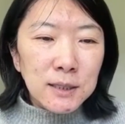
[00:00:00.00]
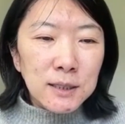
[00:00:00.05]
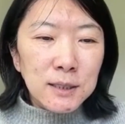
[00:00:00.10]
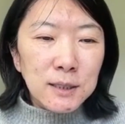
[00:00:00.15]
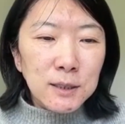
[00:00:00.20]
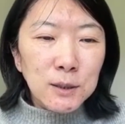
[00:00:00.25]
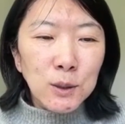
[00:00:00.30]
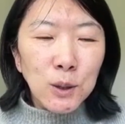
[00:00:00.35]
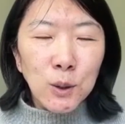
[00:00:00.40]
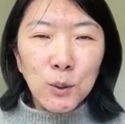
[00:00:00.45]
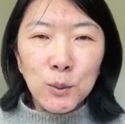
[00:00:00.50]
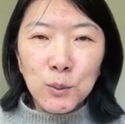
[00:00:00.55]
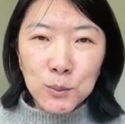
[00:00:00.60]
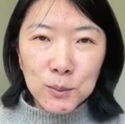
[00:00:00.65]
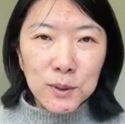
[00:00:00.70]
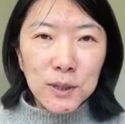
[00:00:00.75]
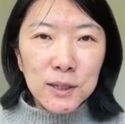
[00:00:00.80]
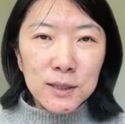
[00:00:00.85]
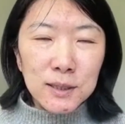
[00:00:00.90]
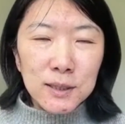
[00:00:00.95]

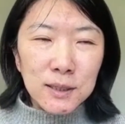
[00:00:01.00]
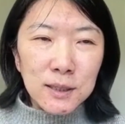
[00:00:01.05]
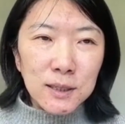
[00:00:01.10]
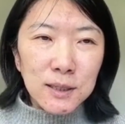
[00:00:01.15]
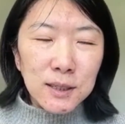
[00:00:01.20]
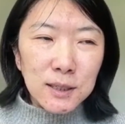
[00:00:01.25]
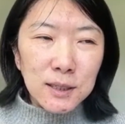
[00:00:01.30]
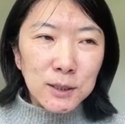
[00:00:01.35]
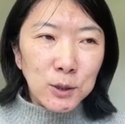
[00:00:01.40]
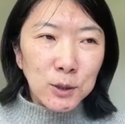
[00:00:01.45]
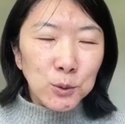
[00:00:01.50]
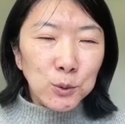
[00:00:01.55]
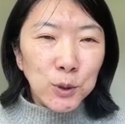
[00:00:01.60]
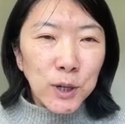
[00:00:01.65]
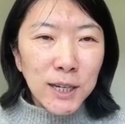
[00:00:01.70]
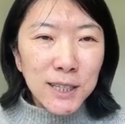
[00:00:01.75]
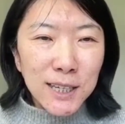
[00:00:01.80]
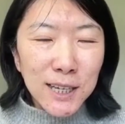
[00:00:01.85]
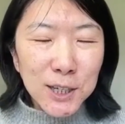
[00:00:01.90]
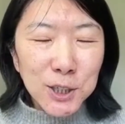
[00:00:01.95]
you
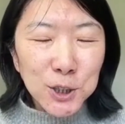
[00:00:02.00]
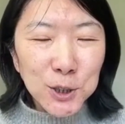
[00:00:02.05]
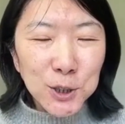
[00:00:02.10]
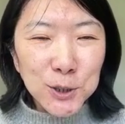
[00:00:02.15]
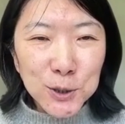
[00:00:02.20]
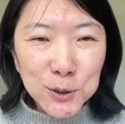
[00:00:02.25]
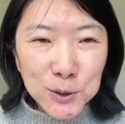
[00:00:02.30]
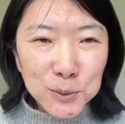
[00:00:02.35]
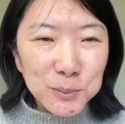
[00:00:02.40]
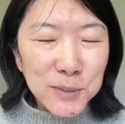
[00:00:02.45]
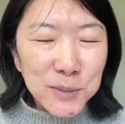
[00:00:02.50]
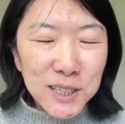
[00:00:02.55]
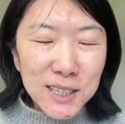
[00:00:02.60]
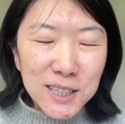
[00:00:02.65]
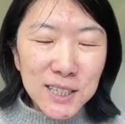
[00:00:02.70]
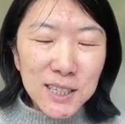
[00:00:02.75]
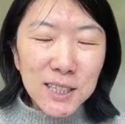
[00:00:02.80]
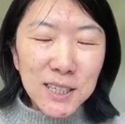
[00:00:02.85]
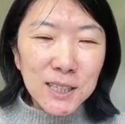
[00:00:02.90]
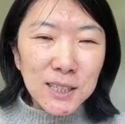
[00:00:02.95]
already introduced me
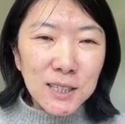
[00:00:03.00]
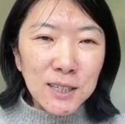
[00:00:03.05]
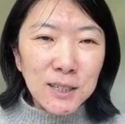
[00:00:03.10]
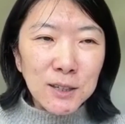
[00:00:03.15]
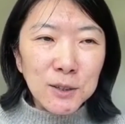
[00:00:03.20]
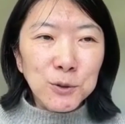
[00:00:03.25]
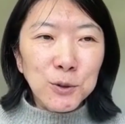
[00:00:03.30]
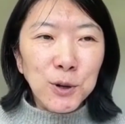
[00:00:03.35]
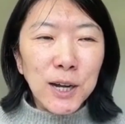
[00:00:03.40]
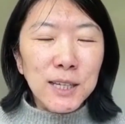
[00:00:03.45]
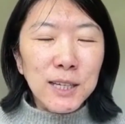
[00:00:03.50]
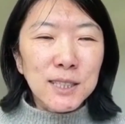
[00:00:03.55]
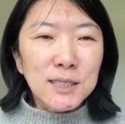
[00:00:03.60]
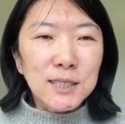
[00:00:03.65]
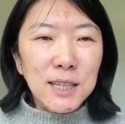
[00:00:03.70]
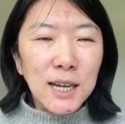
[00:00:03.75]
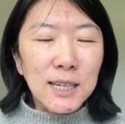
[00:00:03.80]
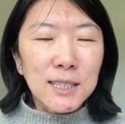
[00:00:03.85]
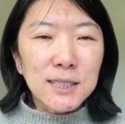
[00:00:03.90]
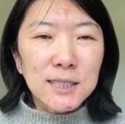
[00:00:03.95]
quite
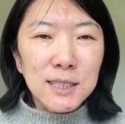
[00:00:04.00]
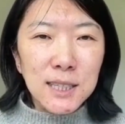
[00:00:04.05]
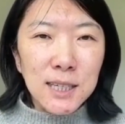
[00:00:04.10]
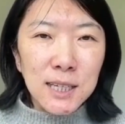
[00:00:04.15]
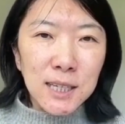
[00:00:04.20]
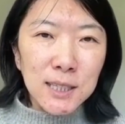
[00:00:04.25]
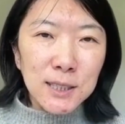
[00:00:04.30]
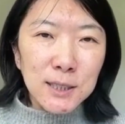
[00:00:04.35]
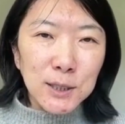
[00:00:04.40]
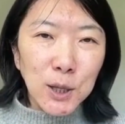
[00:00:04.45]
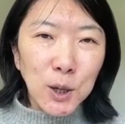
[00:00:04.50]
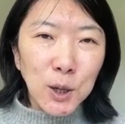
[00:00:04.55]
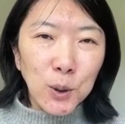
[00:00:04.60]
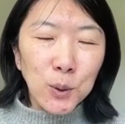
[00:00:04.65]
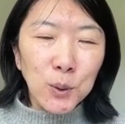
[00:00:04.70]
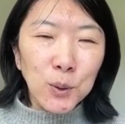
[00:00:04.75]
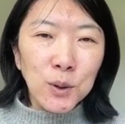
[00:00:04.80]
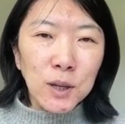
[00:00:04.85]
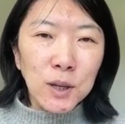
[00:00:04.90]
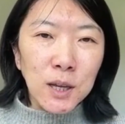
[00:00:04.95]
nicely.
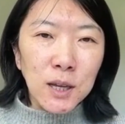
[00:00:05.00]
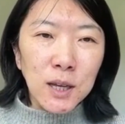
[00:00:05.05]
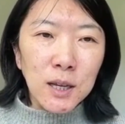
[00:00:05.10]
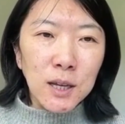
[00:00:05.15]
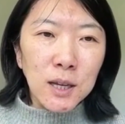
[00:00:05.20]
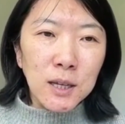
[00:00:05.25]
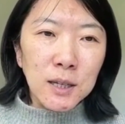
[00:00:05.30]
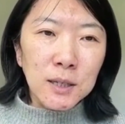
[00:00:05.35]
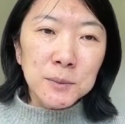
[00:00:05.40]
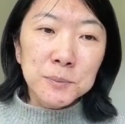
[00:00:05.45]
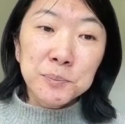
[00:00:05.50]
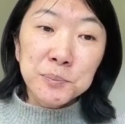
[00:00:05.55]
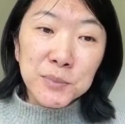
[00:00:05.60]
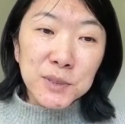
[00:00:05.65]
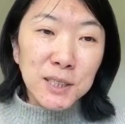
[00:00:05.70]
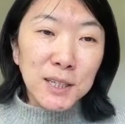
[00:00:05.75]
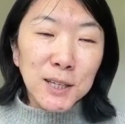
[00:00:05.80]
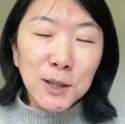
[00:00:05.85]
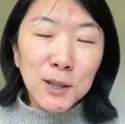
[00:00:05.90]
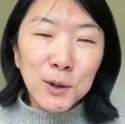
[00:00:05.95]
So,
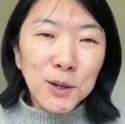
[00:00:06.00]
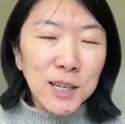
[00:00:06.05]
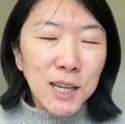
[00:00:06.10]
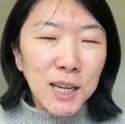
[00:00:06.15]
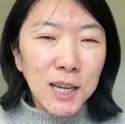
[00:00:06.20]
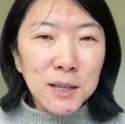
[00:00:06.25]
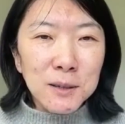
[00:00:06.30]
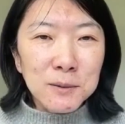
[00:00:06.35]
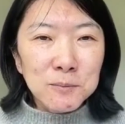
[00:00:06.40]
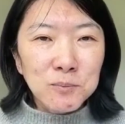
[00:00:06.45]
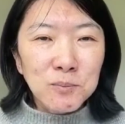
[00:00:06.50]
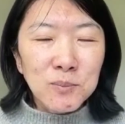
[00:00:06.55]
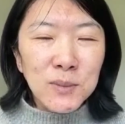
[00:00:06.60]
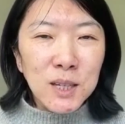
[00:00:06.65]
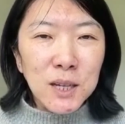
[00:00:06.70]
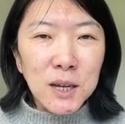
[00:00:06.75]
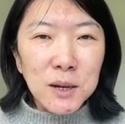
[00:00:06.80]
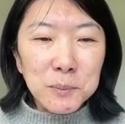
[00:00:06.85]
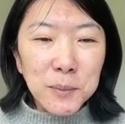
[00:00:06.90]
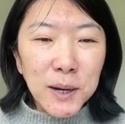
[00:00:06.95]
hello again.
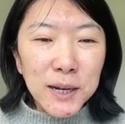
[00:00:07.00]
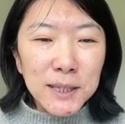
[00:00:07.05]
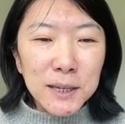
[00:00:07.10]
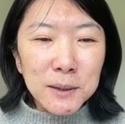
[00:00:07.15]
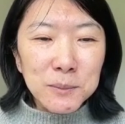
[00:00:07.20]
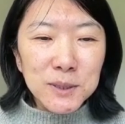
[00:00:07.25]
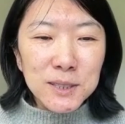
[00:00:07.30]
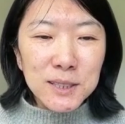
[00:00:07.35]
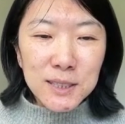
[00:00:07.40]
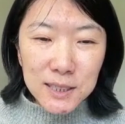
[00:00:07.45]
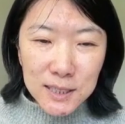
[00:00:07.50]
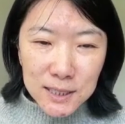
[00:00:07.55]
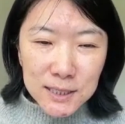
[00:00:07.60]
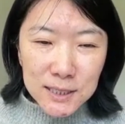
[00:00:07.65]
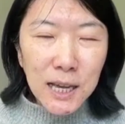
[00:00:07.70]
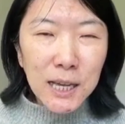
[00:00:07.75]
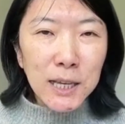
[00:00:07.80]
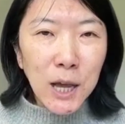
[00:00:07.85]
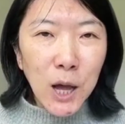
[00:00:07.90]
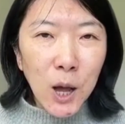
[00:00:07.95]
My name is
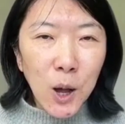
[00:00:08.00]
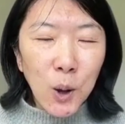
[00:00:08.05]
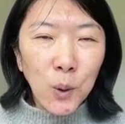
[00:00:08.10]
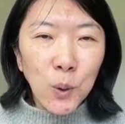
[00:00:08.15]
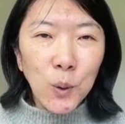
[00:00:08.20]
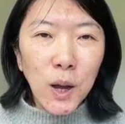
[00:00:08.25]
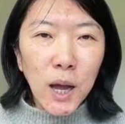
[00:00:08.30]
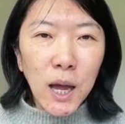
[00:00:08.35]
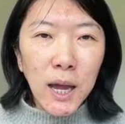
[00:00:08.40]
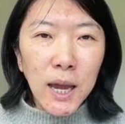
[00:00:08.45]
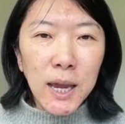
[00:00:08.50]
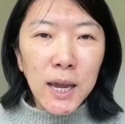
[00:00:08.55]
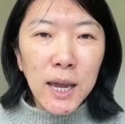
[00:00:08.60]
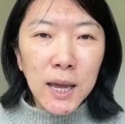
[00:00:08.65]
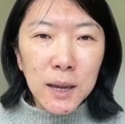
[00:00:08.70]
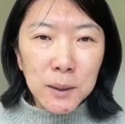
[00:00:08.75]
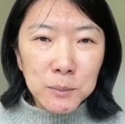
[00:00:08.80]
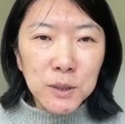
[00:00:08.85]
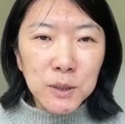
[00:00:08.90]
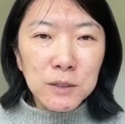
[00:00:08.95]
Lixia Yao. I
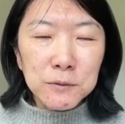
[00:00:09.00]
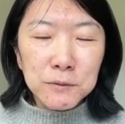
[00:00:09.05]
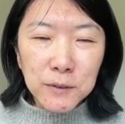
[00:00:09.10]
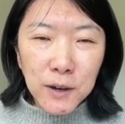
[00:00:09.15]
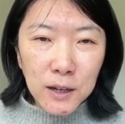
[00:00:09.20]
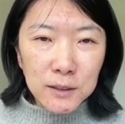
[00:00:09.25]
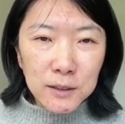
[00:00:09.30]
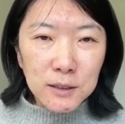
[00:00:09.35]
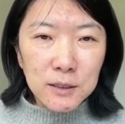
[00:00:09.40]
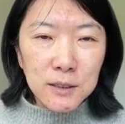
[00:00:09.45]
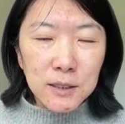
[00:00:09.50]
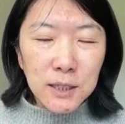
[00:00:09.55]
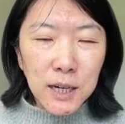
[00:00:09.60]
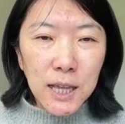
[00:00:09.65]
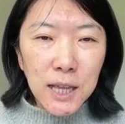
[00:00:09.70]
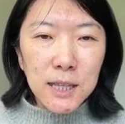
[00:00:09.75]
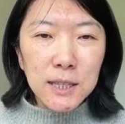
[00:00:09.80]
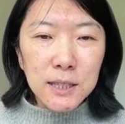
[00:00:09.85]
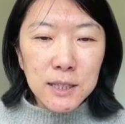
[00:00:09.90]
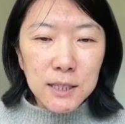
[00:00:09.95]
am the founder
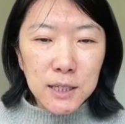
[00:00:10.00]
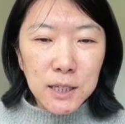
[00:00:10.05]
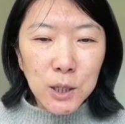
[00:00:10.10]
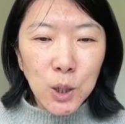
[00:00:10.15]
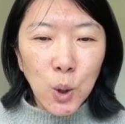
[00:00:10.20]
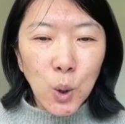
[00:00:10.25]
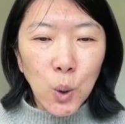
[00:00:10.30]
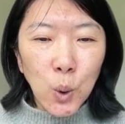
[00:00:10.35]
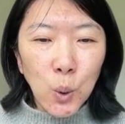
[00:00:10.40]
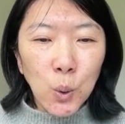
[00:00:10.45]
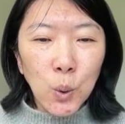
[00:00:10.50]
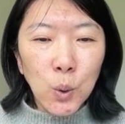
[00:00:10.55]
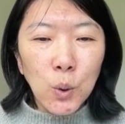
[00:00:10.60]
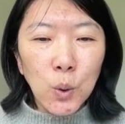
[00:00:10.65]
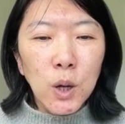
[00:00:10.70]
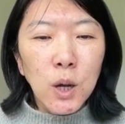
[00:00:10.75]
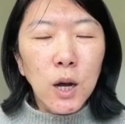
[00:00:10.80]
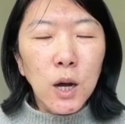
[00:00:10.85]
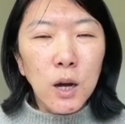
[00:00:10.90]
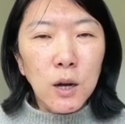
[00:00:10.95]
and CEO
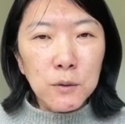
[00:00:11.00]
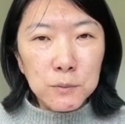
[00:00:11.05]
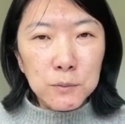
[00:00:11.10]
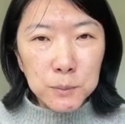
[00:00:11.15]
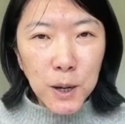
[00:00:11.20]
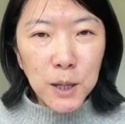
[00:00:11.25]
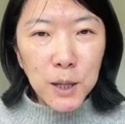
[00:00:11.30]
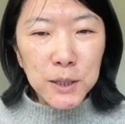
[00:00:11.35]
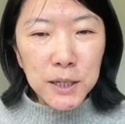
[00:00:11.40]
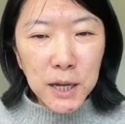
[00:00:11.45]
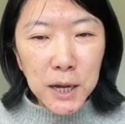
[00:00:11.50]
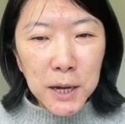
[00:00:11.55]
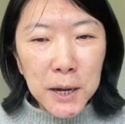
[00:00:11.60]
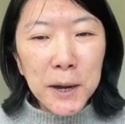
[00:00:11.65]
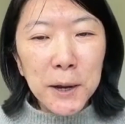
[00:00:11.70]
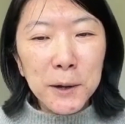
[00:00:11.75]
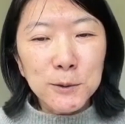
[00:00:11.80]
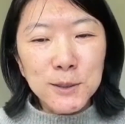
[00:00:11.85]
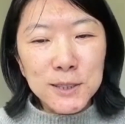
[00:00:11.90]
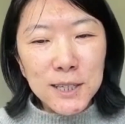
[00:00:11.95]
of Polygon
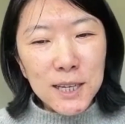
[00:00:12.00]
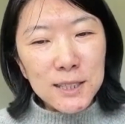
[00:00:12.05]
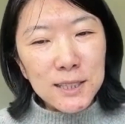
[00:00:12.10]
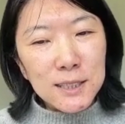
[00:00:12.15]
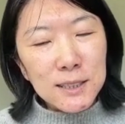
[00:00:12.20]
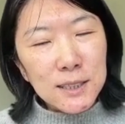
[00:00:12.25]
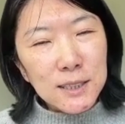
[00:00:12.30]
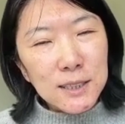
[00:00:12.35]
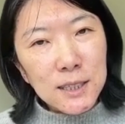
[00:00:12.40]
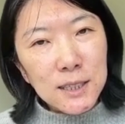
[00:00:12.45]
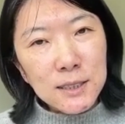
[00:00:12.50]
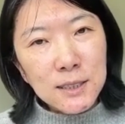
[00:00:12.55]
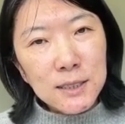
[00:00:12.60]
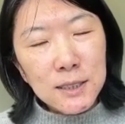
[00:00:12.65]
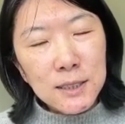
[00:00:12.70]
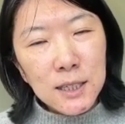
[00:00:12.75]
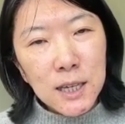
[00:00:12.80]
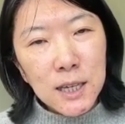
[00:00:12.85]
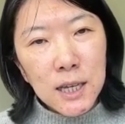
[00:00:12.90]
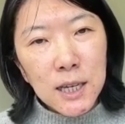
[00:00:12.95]
Health Analytics.
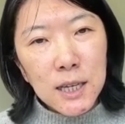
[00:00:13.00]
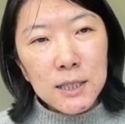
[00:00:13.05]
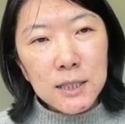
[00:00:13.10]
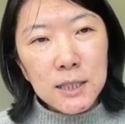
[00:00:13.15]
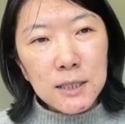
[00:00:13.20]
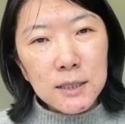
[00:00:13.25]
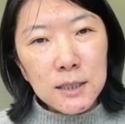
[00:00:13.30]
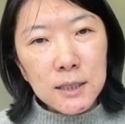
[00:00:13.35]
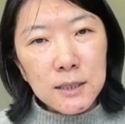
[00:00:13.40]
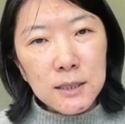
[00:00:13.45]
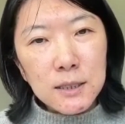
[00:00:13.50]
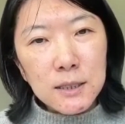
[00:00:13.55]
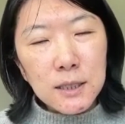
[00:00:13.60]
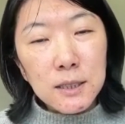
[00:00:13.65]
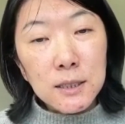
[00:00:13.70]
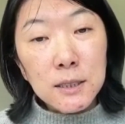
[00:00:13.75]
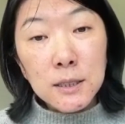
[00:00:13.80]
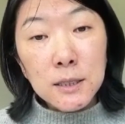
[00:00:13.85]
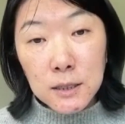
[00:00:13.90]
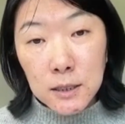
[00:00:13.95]
This is
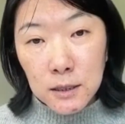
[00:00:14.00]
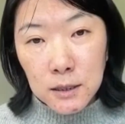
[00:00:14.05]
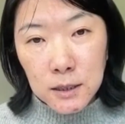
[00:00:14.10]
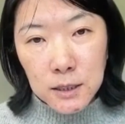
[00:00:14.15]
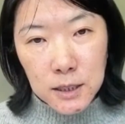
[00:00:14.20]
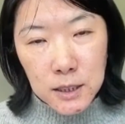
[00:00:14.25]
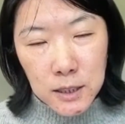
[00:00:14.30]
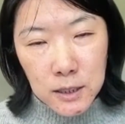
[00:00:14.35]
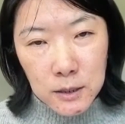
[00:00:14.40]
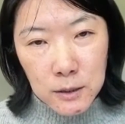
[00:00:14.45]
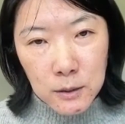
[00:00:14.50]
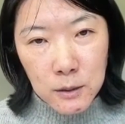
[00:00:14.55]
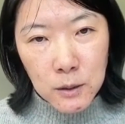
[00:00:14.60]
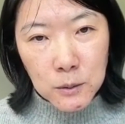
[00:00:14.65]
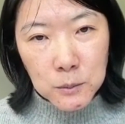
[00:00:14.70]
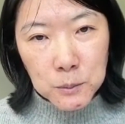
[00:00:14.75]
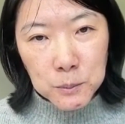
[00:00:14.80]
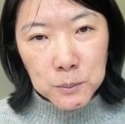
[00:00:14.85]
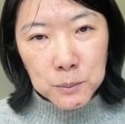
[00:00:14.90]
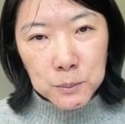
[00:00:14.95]
the third year
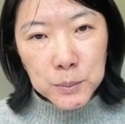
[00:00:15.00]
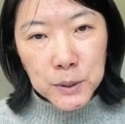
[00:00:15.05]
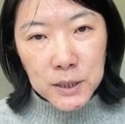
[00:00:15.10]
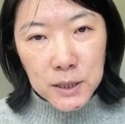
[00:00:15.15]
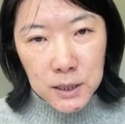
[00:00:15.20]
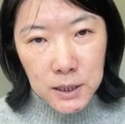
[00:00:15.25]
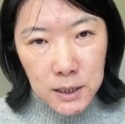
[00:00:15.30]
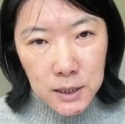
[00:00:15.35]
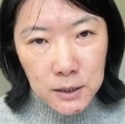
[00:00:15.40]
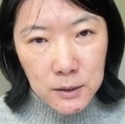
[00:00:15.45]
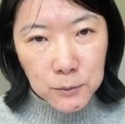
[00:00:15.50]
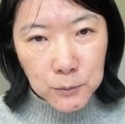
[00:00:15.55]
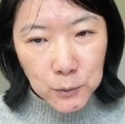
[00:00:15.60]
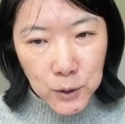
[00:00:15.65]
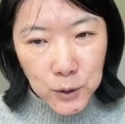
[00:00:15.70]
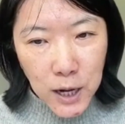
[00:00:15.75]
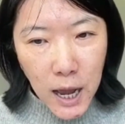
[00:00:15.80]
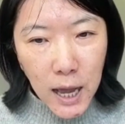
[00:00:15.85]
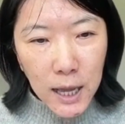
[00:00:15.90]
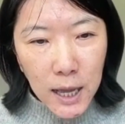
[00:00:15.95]
of business for
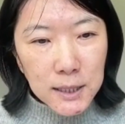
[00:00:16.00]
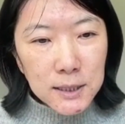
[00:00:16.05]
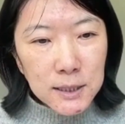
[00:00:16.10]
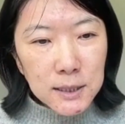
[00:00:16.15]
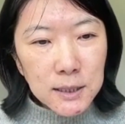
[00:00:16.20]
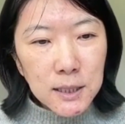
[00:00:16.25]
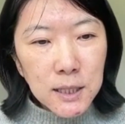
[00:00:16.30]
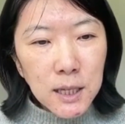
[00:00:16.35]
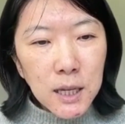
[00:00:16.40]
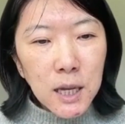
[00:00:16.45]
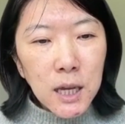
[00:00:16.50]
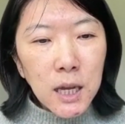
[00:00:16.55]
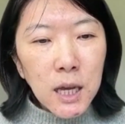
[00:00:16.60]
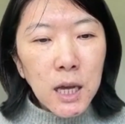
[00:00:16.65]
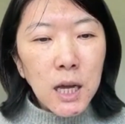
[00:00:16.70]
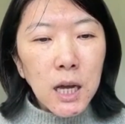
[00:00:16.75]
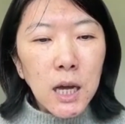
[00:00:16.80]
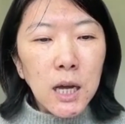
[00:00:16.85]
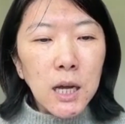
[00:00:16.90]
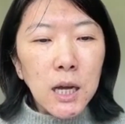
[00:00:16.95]
us.
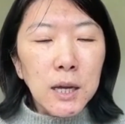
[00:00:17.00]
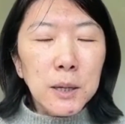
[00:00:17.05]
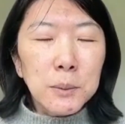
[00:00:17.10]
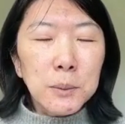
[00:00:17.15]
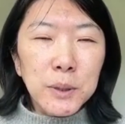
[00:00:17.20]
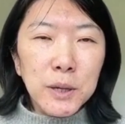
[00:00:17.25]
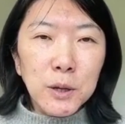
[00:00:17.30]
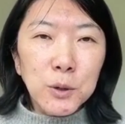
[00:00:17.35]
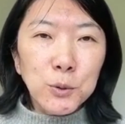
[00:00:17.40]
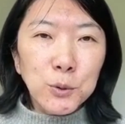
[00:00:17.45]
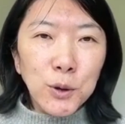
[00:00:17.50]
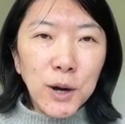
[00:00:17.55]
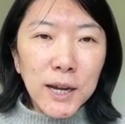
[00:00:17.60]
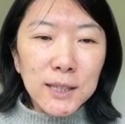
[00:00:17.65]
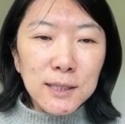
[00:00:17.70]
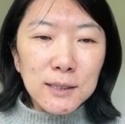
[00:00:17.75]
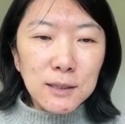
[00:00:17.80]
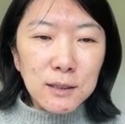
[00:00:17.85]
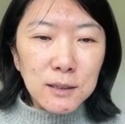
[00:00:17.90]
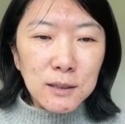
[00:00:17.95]
It been quite
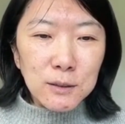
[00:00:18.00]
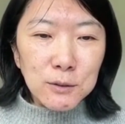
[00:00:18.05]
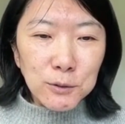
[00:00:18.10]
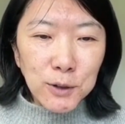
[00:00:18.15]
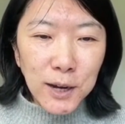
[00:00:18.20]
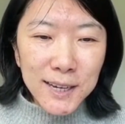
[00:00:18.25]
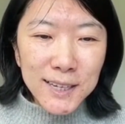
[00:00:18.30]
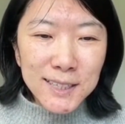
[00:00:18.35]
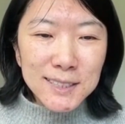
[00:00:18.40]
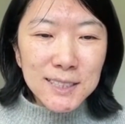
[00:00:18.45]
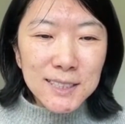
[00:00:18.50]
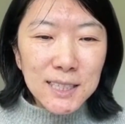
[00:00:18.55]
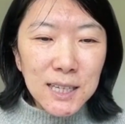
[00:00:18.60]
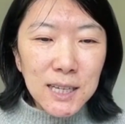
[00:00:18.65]
a ride.